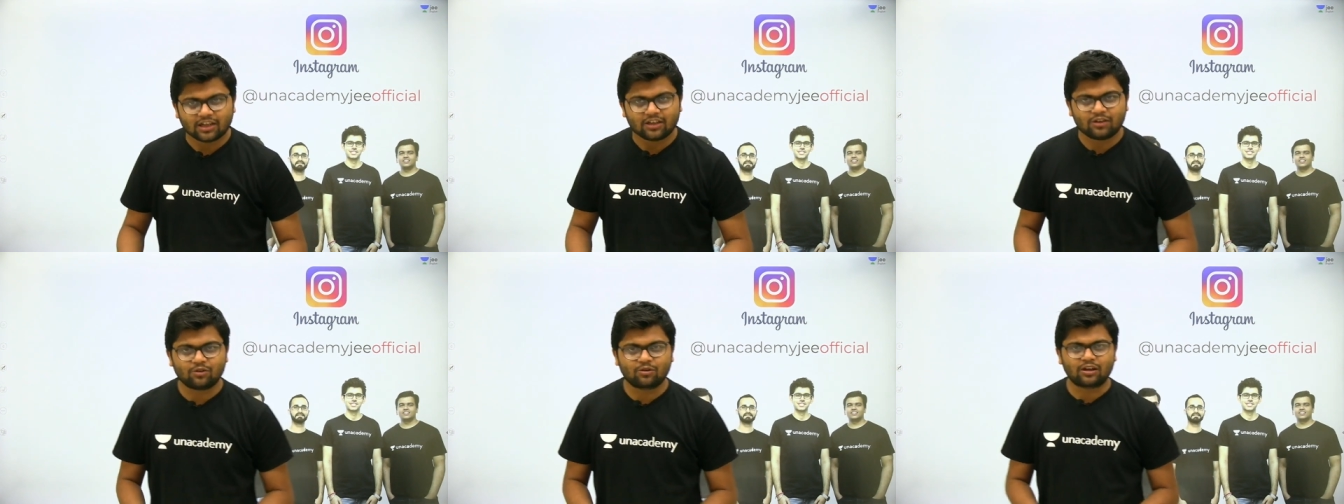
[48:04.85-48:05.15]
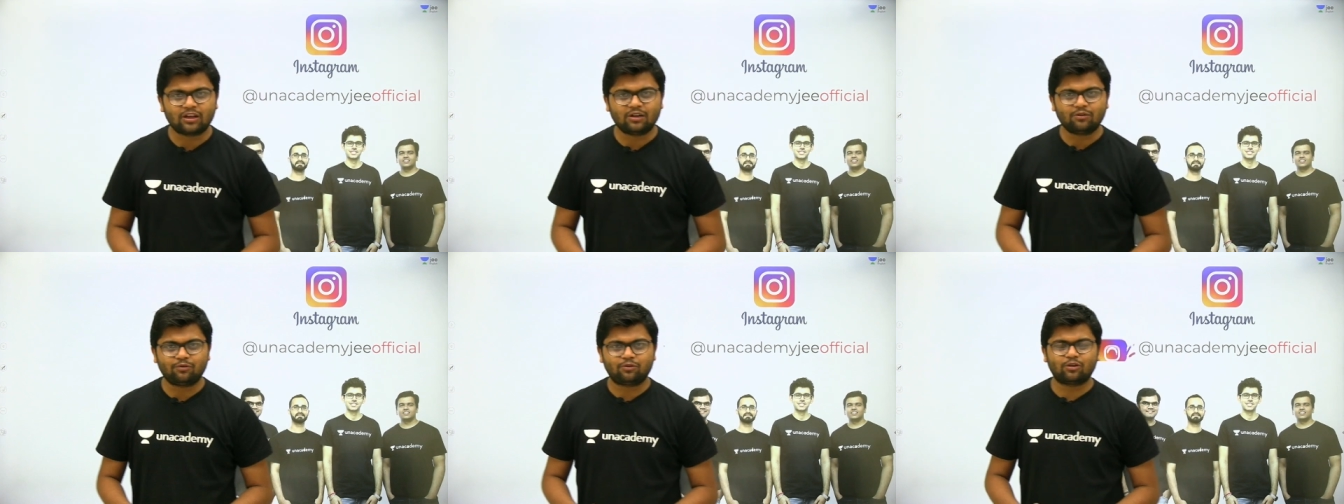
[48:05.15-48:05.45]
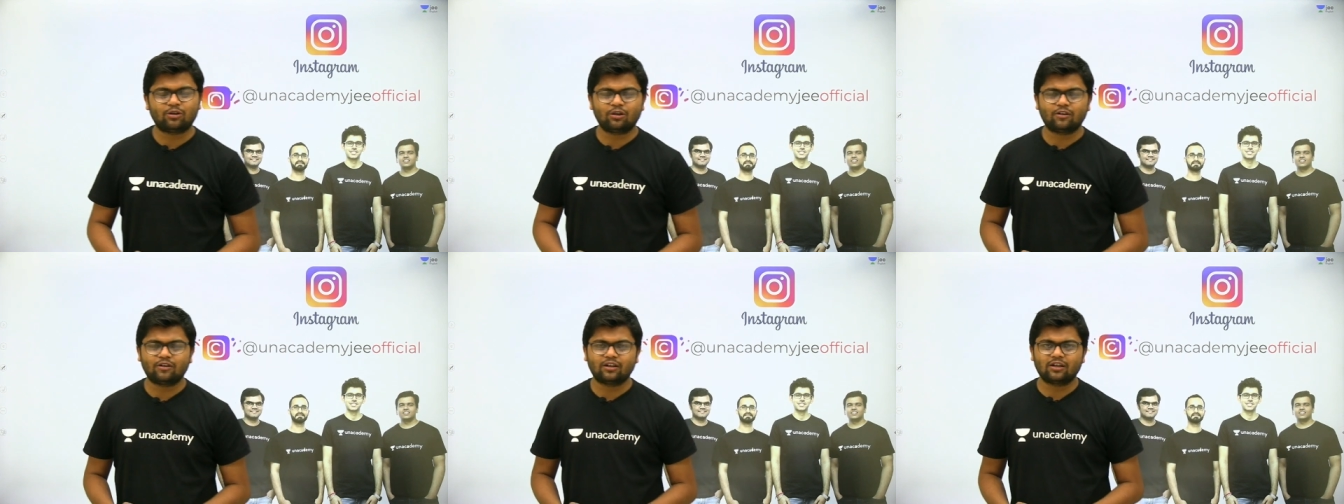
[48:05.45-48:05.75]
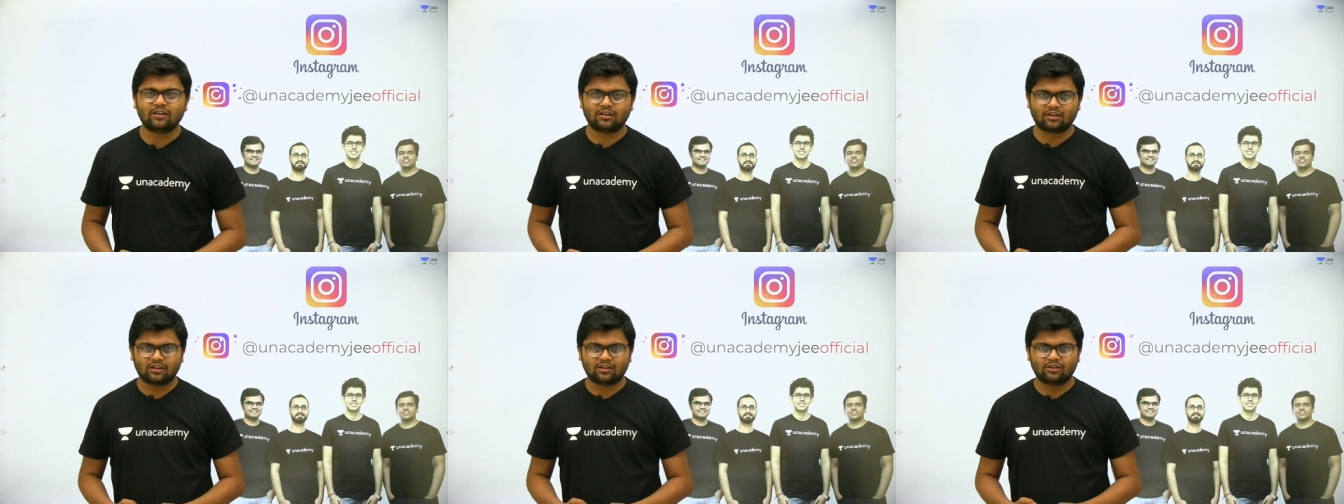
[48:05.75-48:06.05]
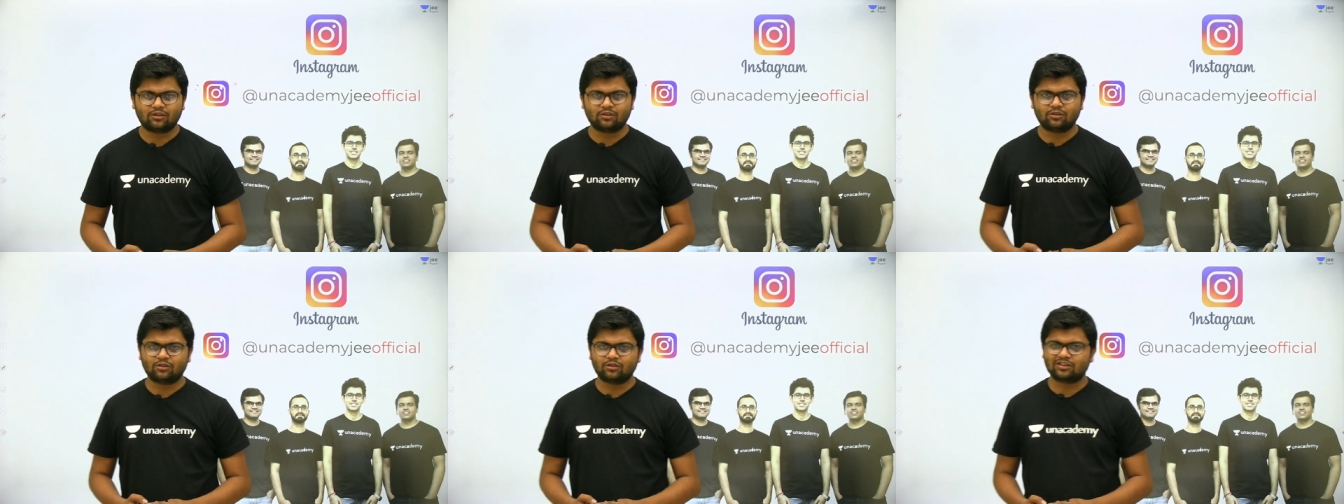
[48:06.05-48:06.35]
You can follow our, uh,
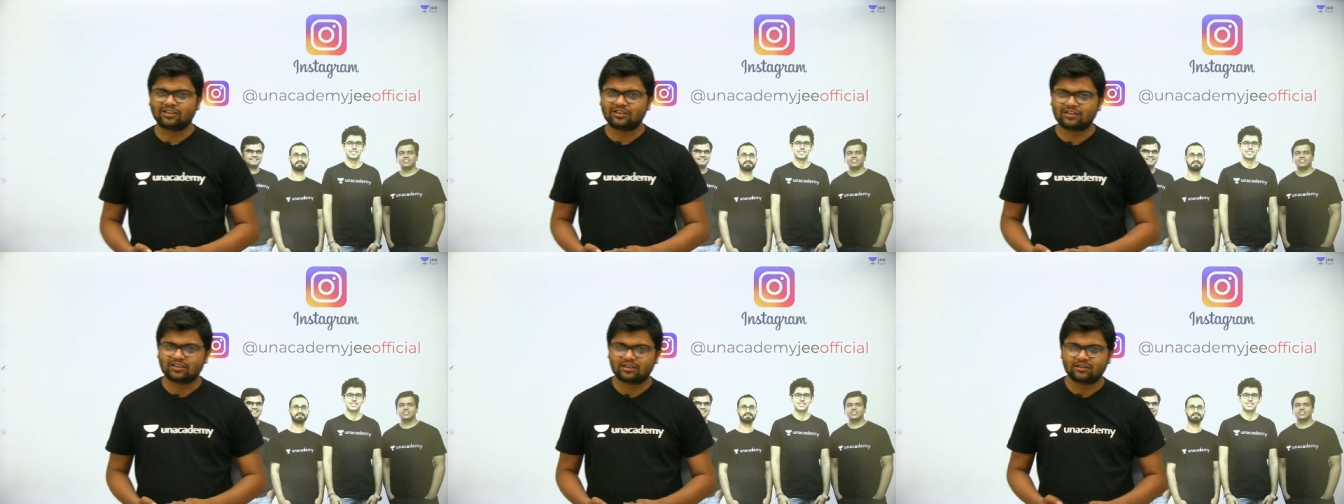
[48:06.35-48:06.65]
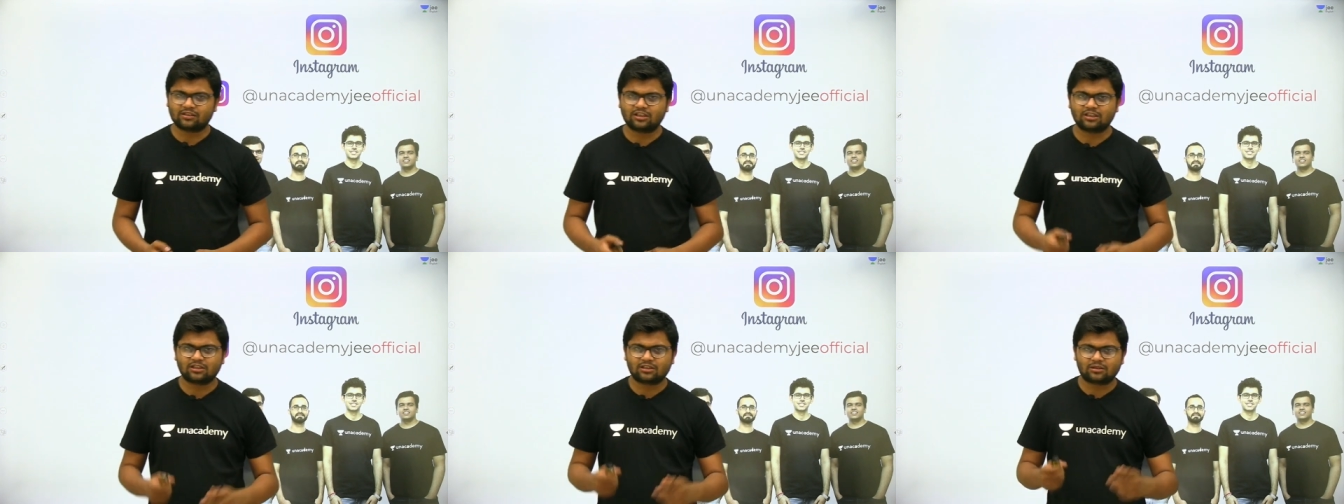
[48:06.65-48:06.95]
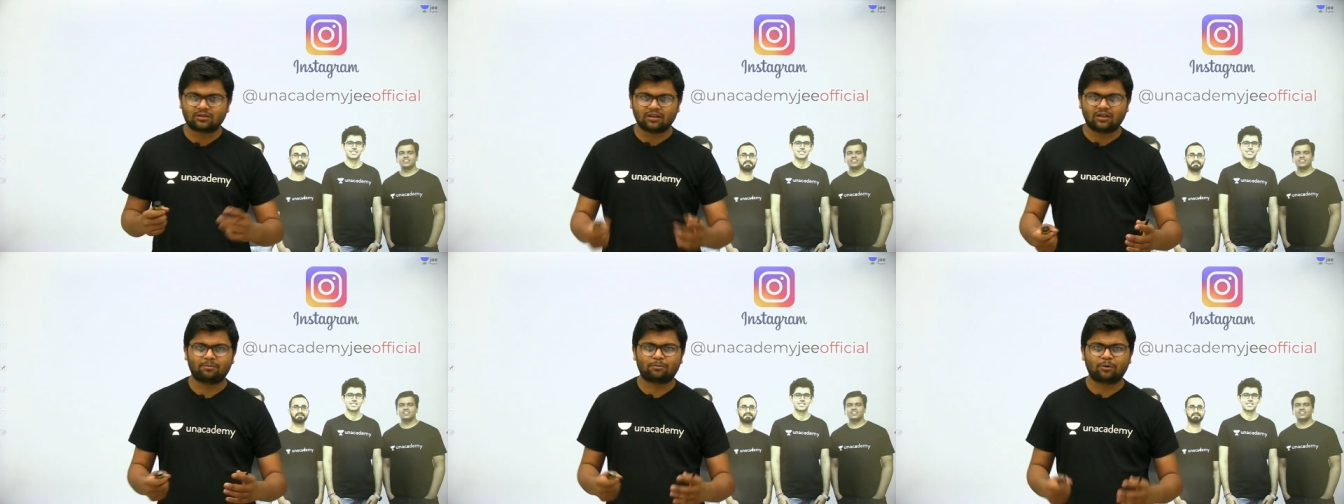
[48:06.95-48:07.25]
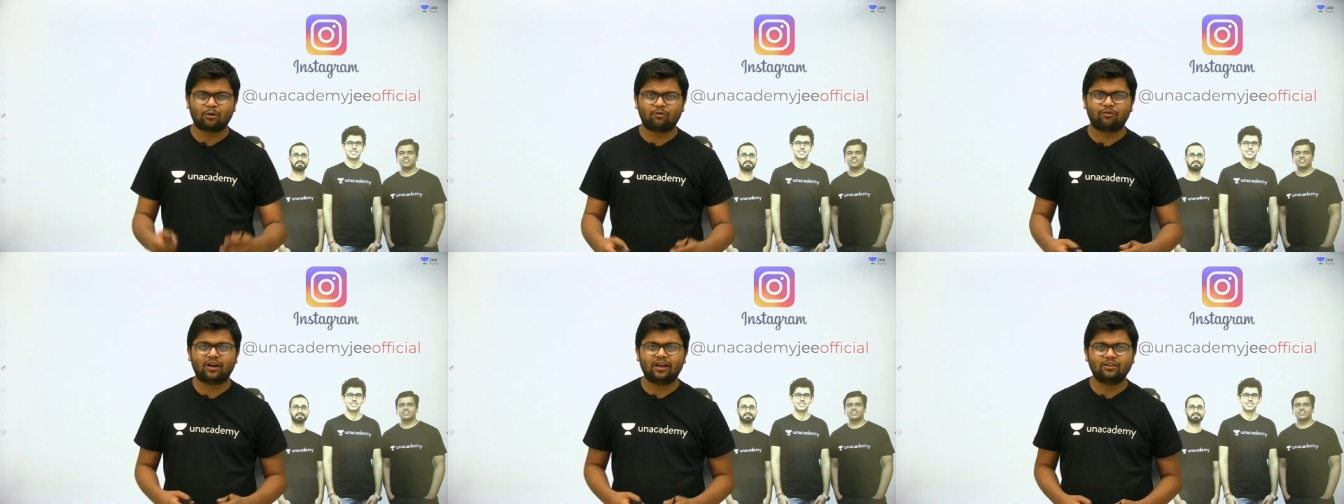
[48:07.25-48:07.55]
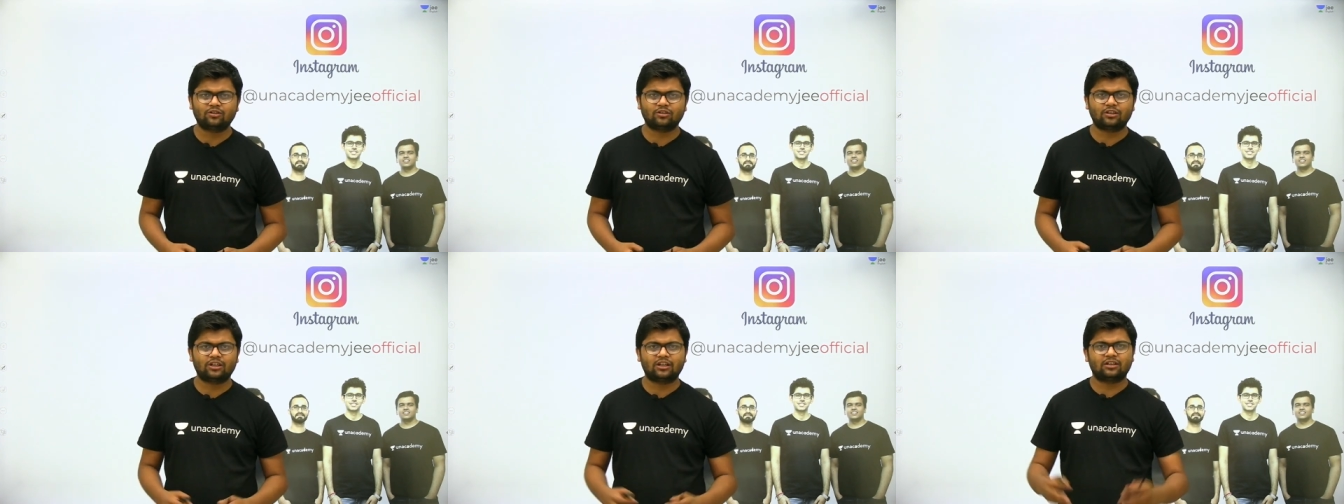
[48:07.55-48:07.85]
you know, this, this uh,
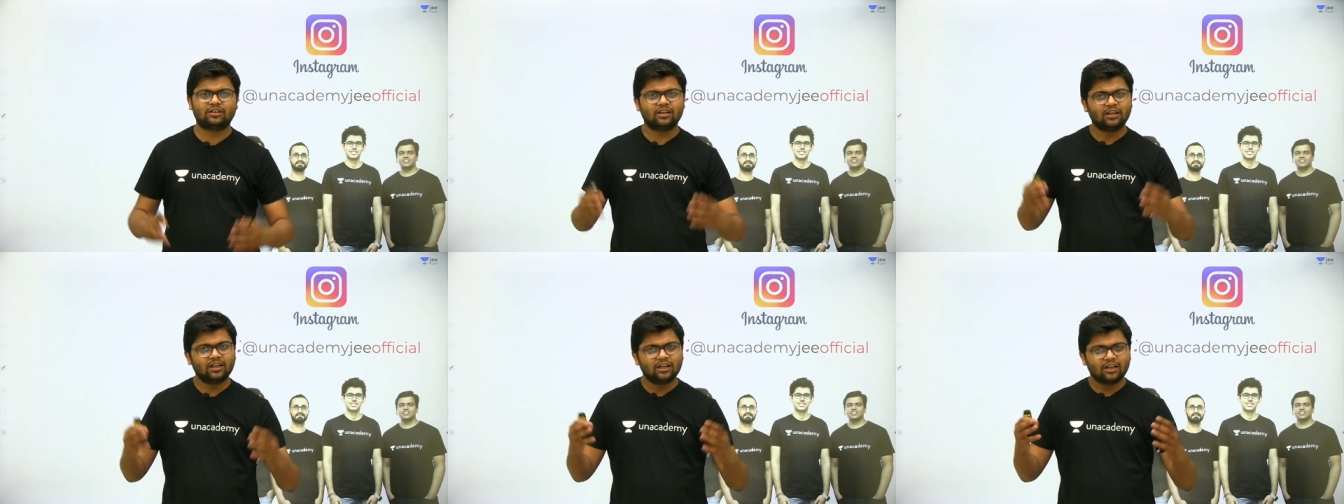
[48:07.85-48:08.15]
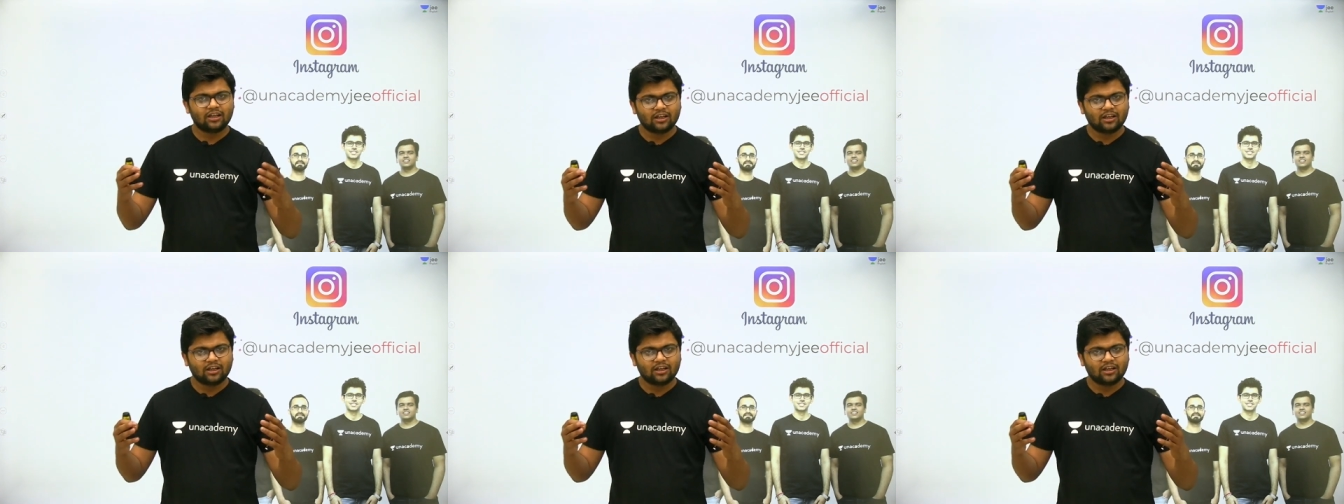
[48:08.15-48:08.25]
profile so that